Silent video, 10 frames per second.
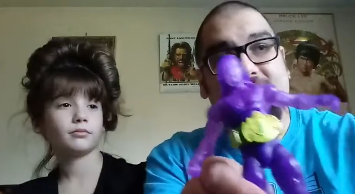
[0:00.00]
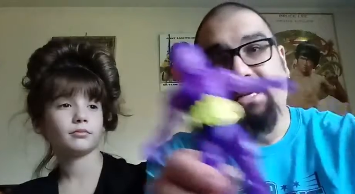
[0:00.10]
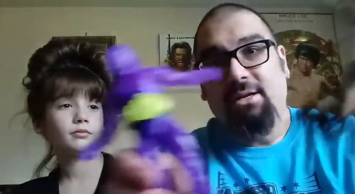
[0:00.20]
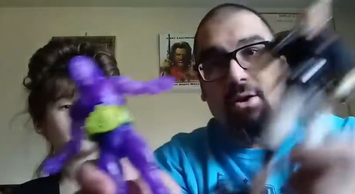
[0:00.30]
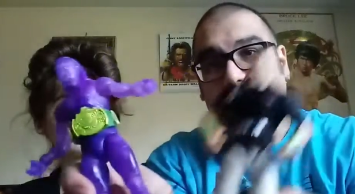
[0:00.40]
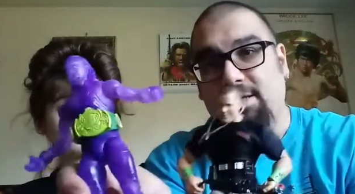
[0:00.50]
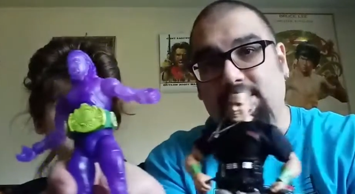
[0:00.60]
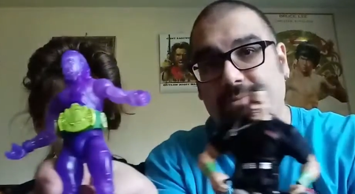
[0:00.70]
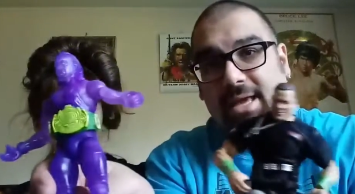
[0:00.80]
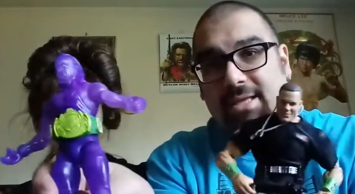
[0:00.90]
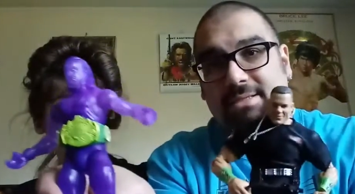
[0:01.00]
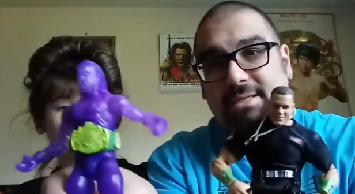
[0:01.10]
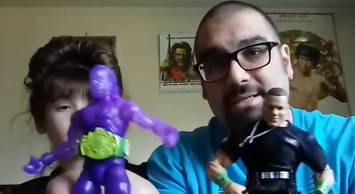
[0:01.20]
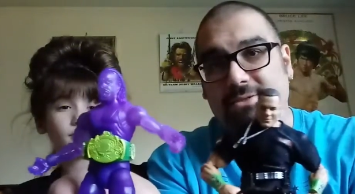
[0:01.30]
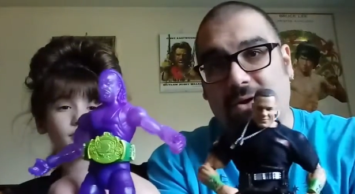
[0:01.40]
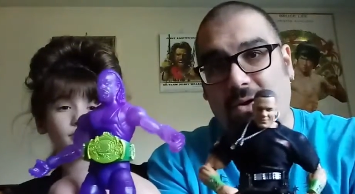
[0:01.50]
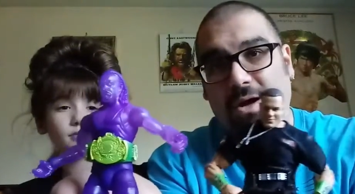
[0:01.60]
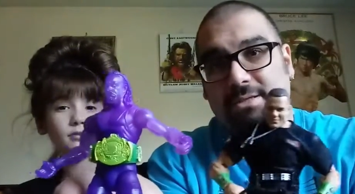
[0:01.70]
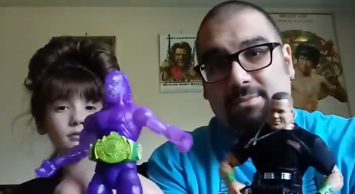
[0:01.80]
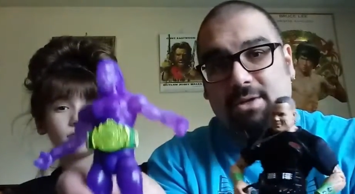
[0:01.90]
Speaker 1: this Cena awesome? Yeah, this Cena is
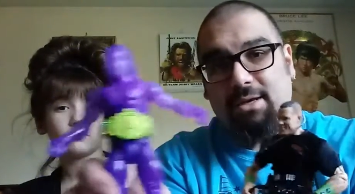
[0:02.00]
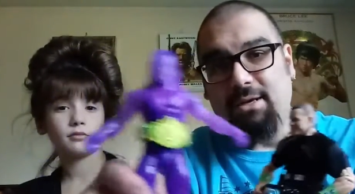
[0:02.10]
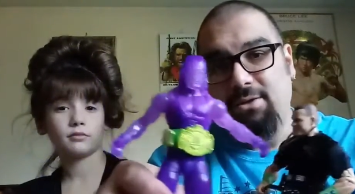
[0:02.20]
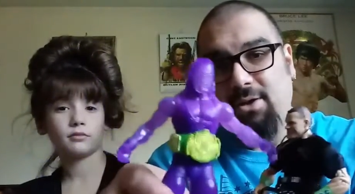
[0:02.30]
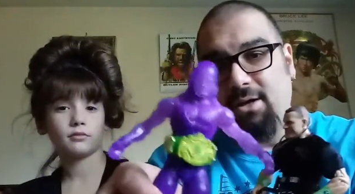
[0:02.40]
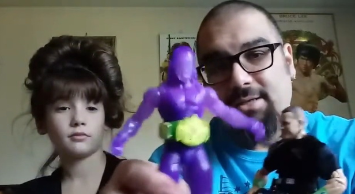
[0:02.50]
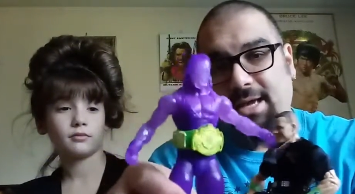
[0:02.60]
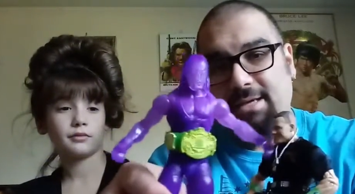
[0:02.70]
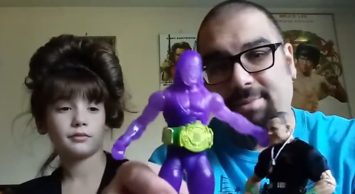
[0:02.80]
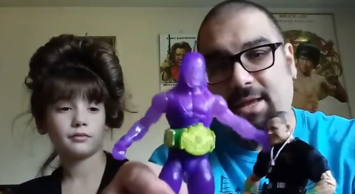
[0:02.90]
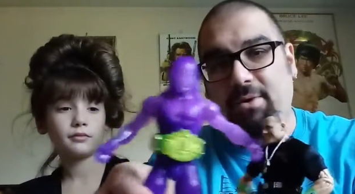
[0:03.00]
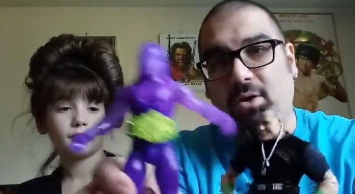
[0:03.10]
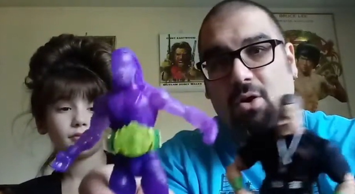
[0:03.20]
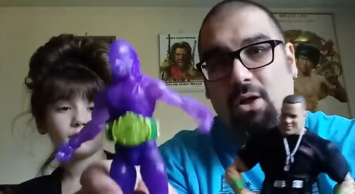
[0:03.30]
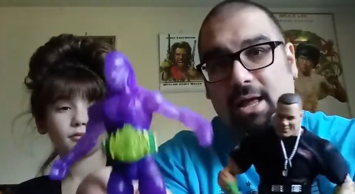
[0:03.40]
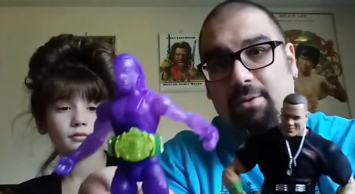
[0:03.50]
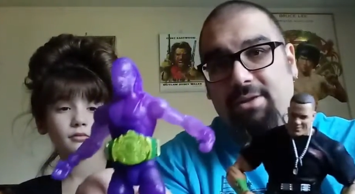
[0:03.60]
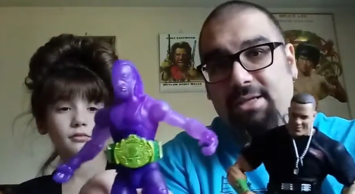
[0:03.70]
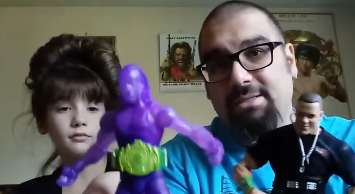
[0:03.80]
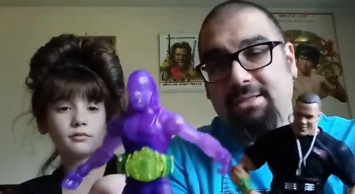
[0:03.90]
awesome looking. Dog tag. I mean, they went all out
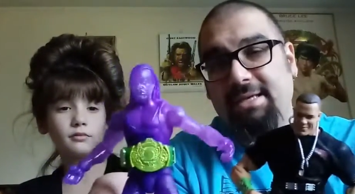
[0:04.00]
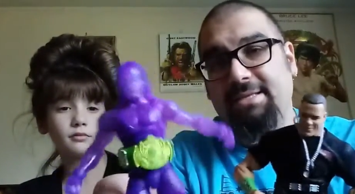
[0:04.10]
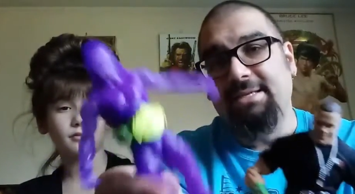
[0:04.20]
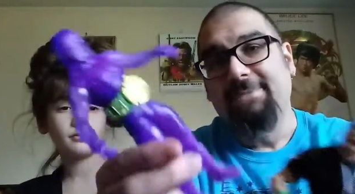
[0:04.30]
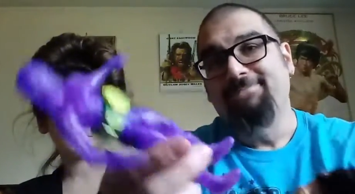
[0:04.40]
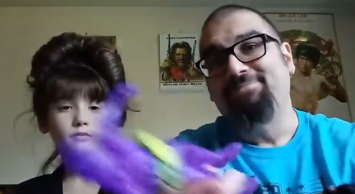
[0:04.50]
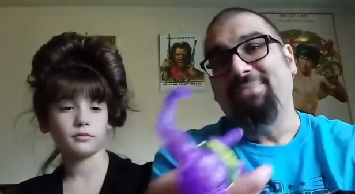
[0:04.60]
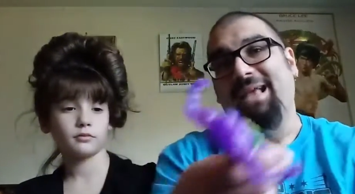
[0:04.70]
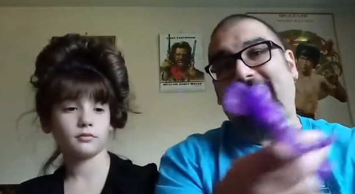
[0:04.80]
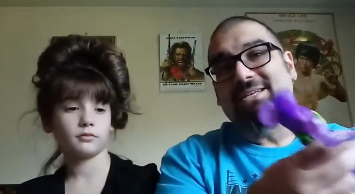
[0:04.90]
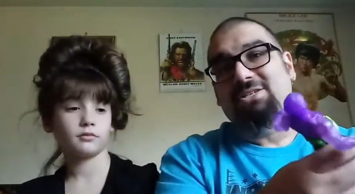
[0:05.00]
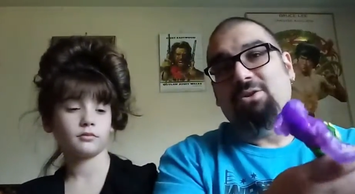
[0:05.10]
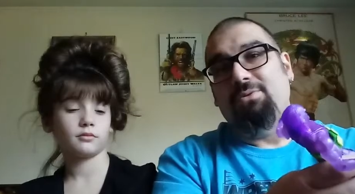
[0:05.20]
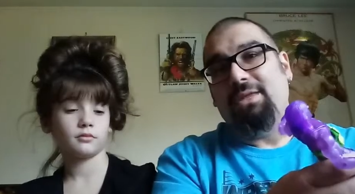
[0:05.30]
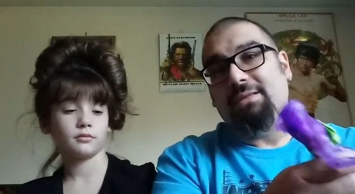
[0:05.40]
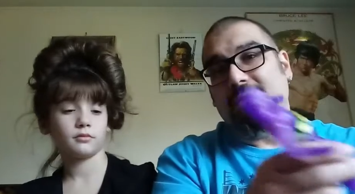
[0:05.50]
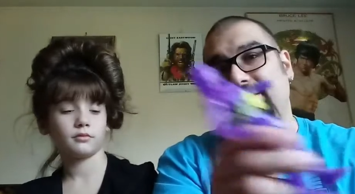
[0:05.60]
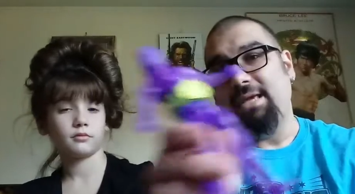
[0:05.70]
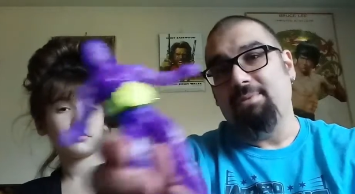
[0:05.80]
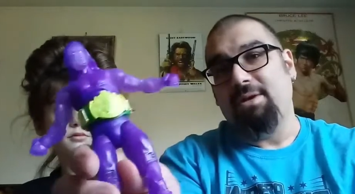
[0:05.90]
with these elites. I just don't think the
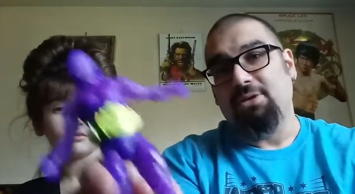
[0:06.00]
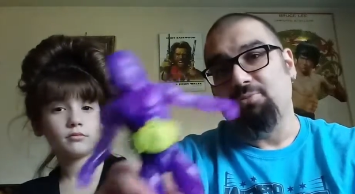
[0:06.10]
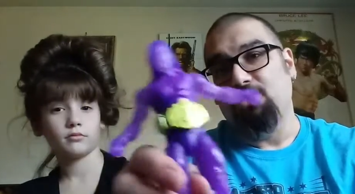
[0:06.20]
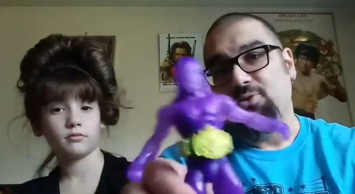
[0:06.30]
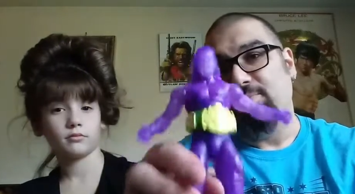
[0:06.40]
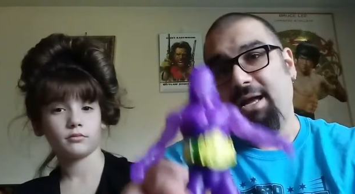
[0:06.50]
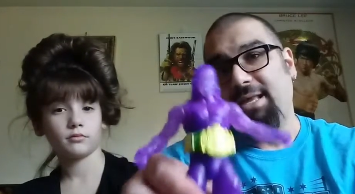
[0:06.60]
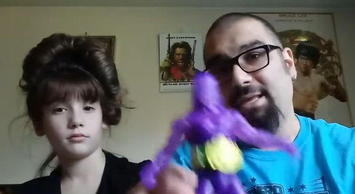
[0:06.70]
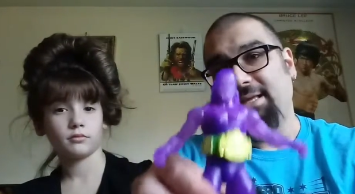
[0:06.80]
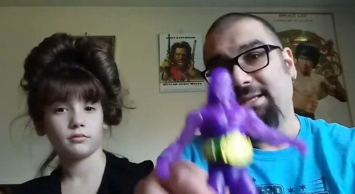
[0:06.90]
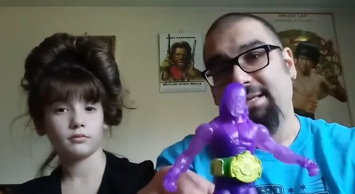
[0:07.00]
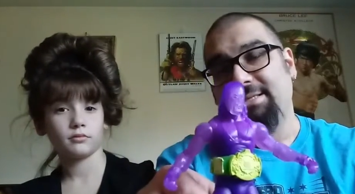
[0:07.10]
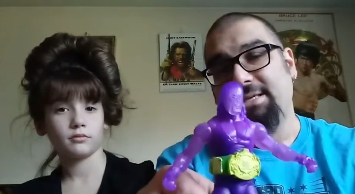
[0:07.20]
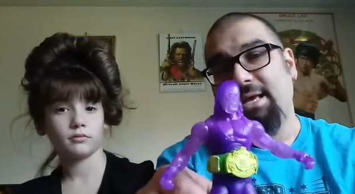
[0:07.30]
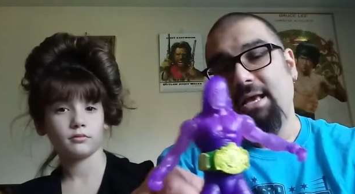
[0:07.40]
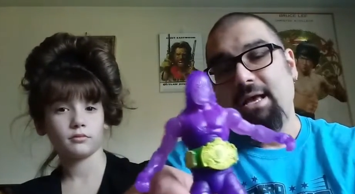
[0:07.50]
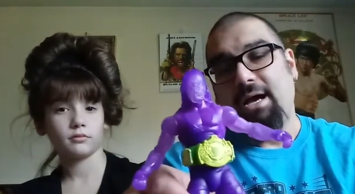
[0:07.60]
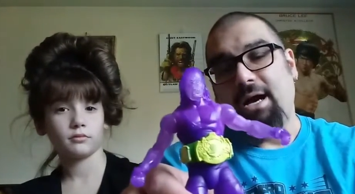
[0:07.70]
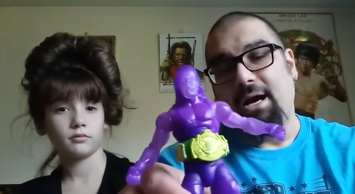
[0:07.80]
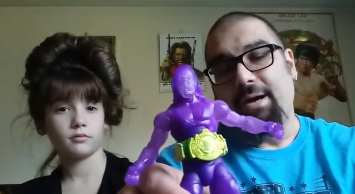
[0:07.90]
same customer who's buying the elites
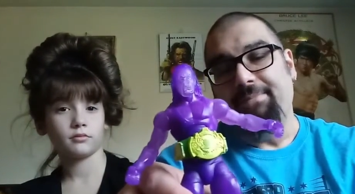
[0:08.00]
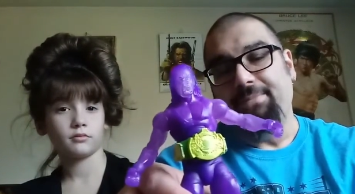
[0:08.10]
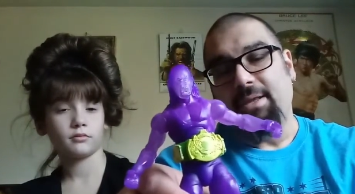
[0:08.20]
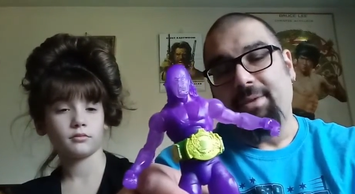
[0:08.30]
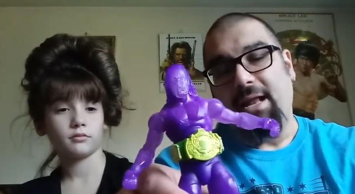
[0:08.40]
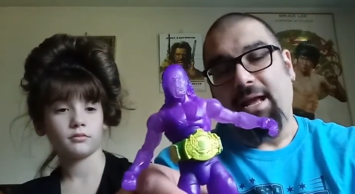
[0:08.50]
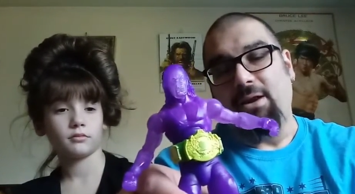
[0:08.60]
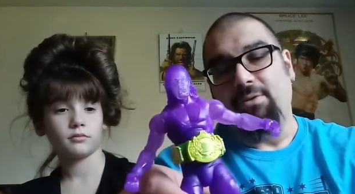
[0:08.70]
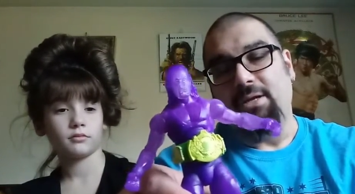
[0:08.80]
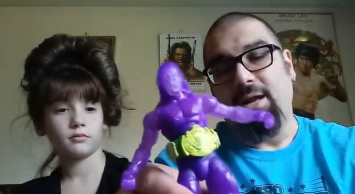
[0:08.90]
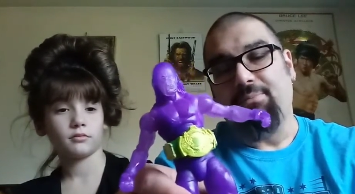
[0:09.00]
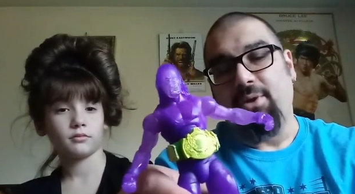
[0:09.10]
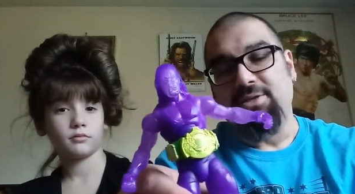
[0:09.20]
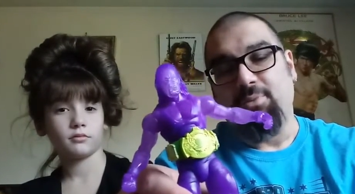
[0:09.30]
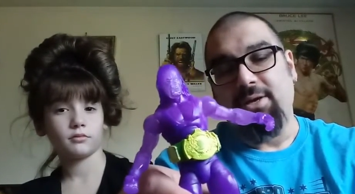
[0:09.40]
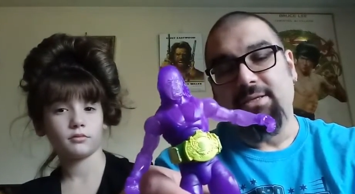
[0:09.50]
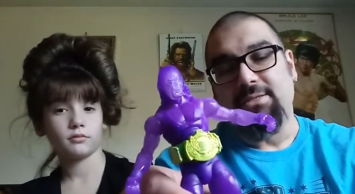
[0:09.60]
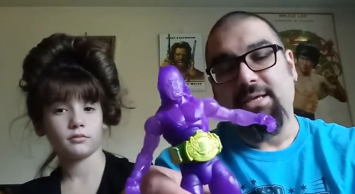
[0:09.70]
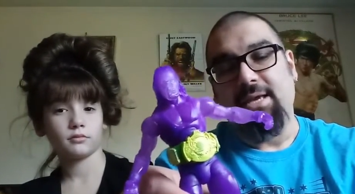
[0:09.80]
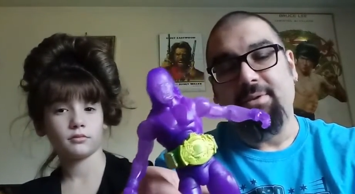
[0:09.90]
um, I mean, I, I, don't. They're not price point
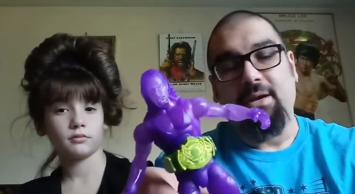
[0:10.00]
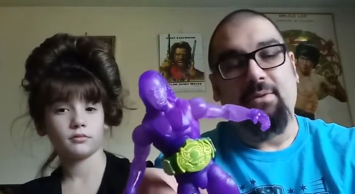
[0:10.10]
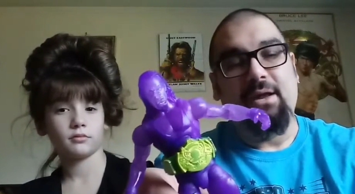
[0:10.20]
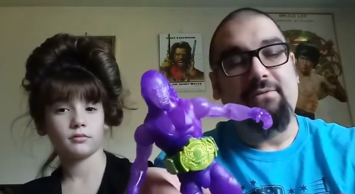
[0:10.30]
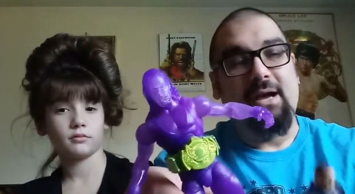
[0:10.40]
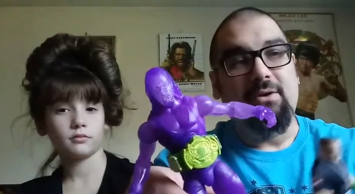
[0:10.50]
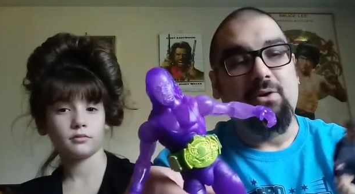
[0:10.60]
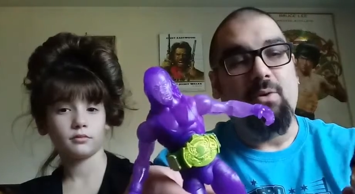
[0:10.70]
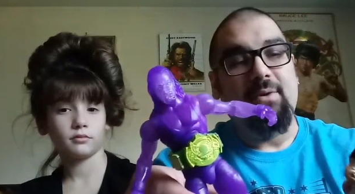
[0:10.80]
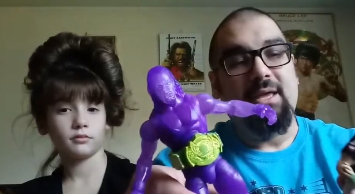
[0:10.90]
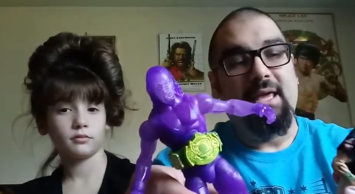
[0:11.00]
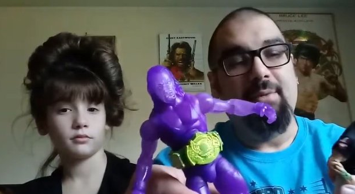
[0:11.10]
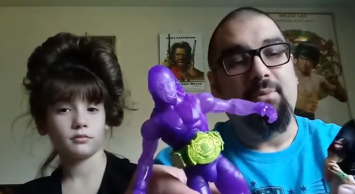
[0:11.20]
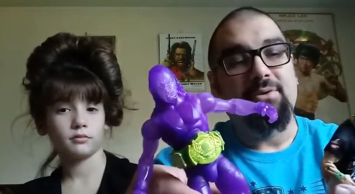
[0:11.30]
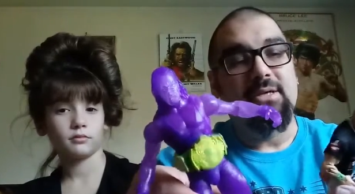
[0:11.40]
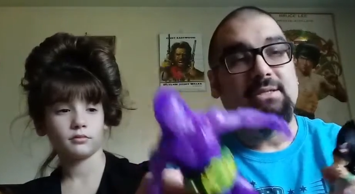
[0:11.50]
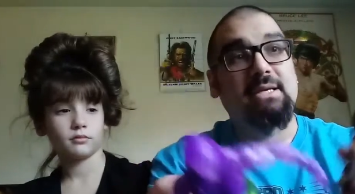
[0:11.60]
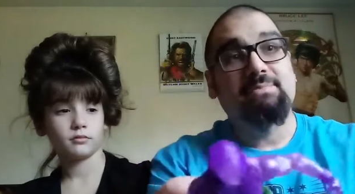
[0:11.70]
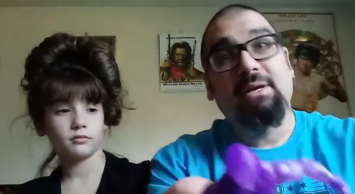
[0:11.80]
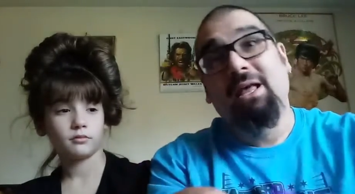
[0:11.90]
the same. They're not whatever. I don't know why they can't both
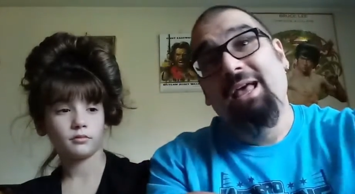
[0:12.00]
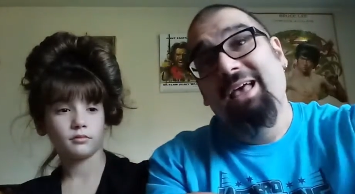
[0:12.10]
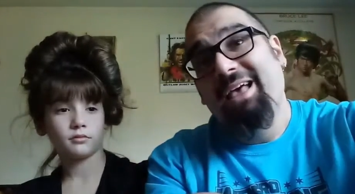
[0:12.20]
exist. But